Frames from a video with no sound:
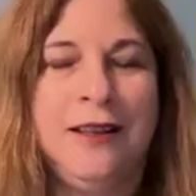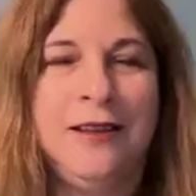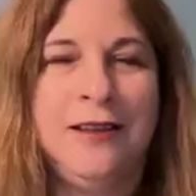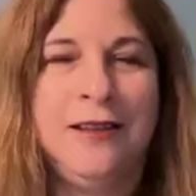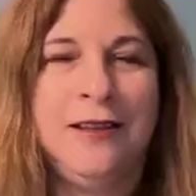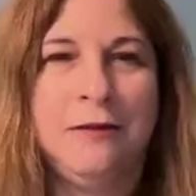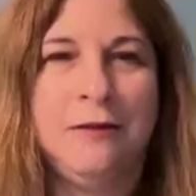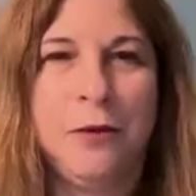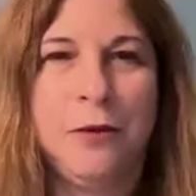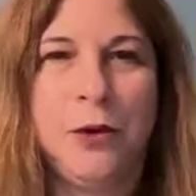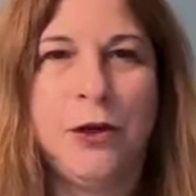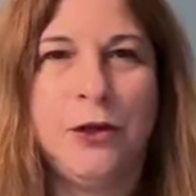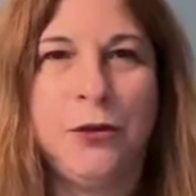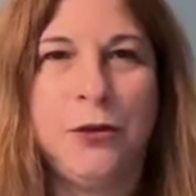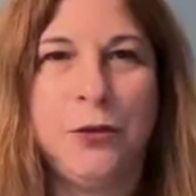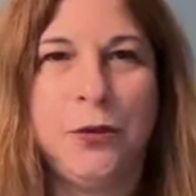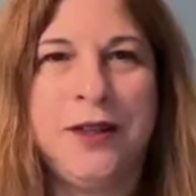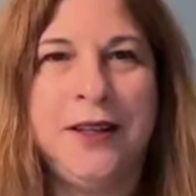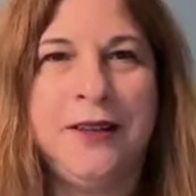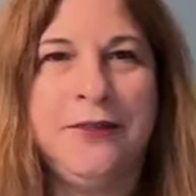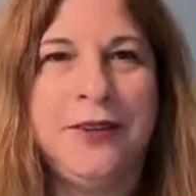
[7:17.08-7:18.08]
the world
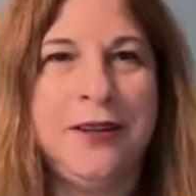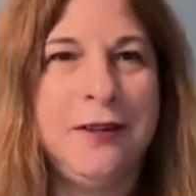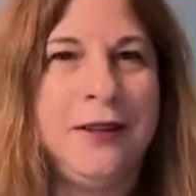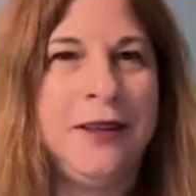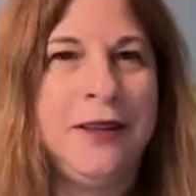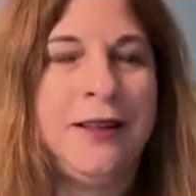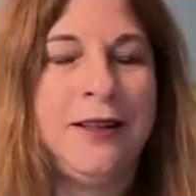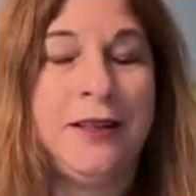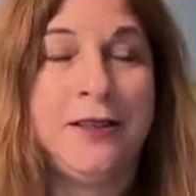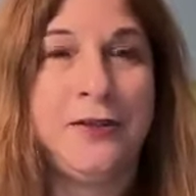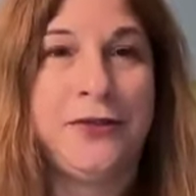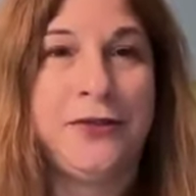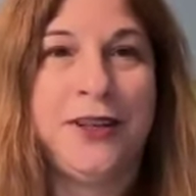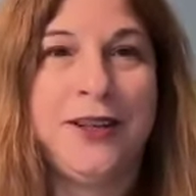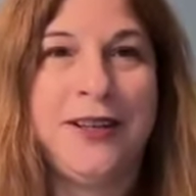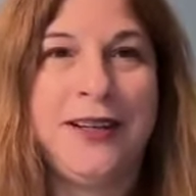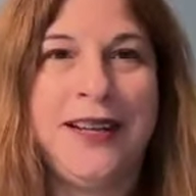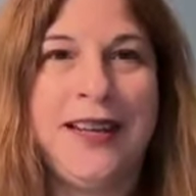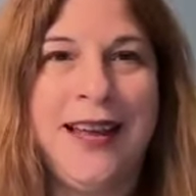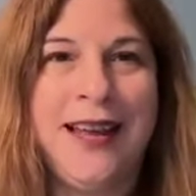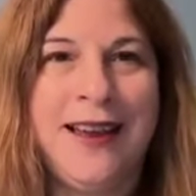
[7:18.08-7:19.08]
we live in that is
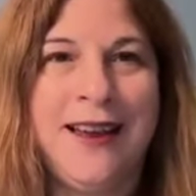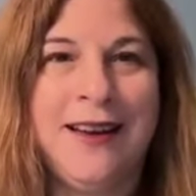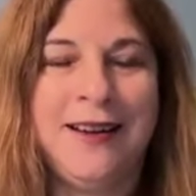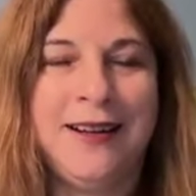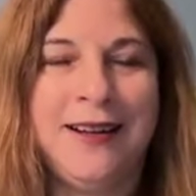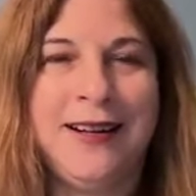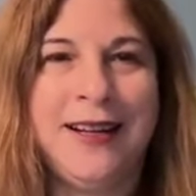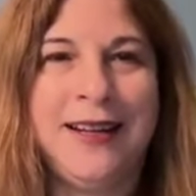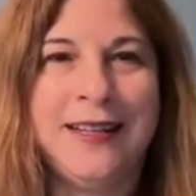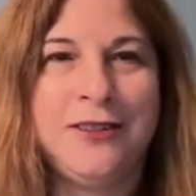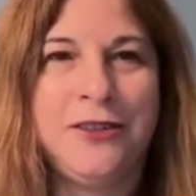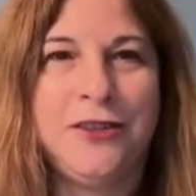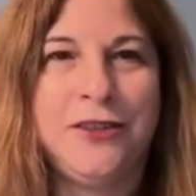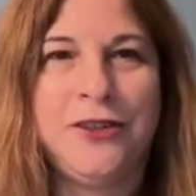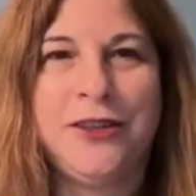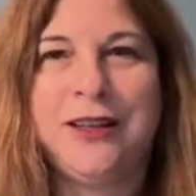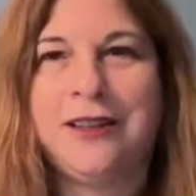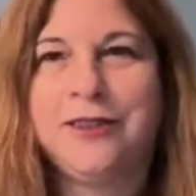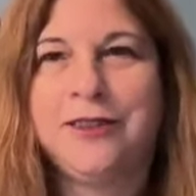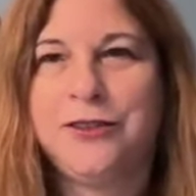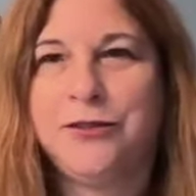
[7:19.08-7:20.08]
very chaotic and
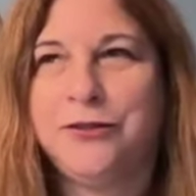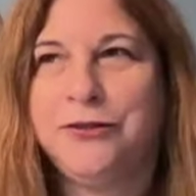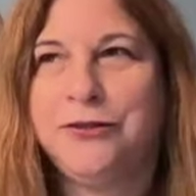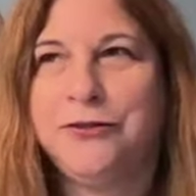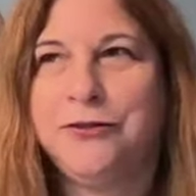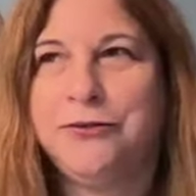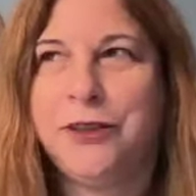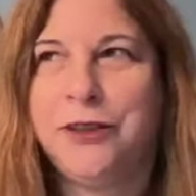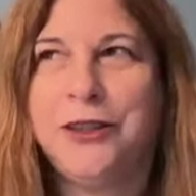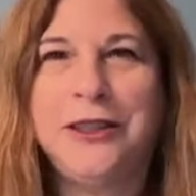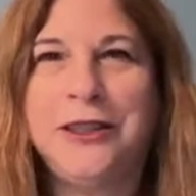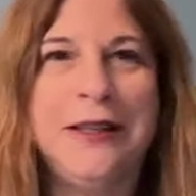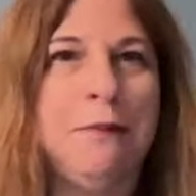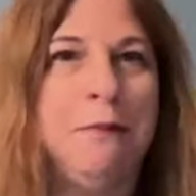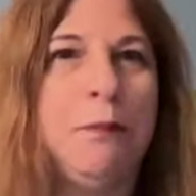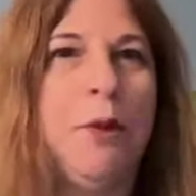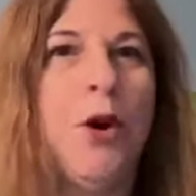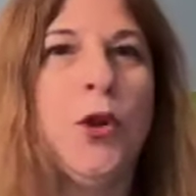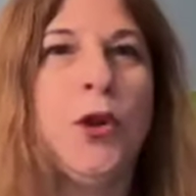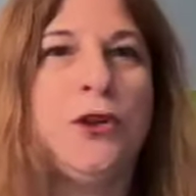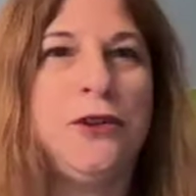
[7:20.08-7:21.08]
stressful and
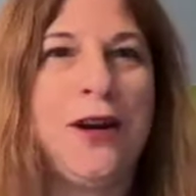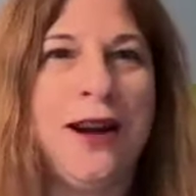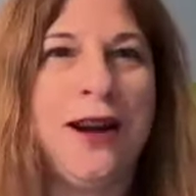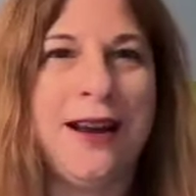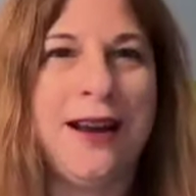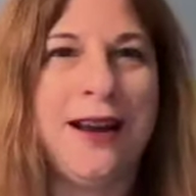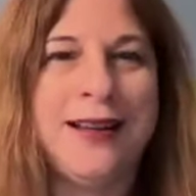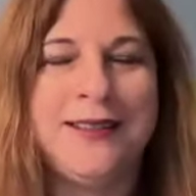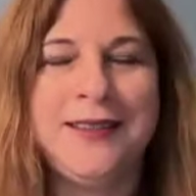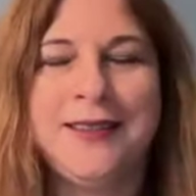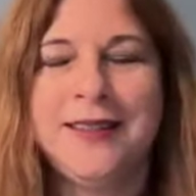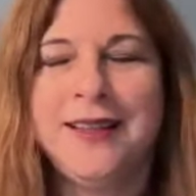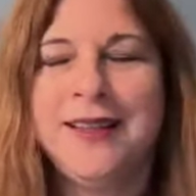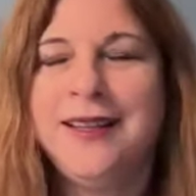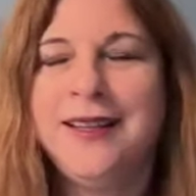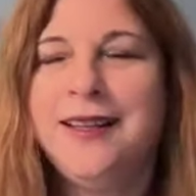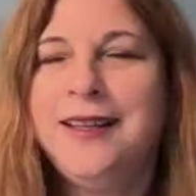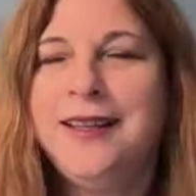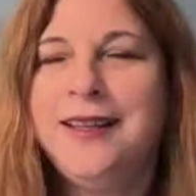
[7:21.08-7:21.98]
polarized.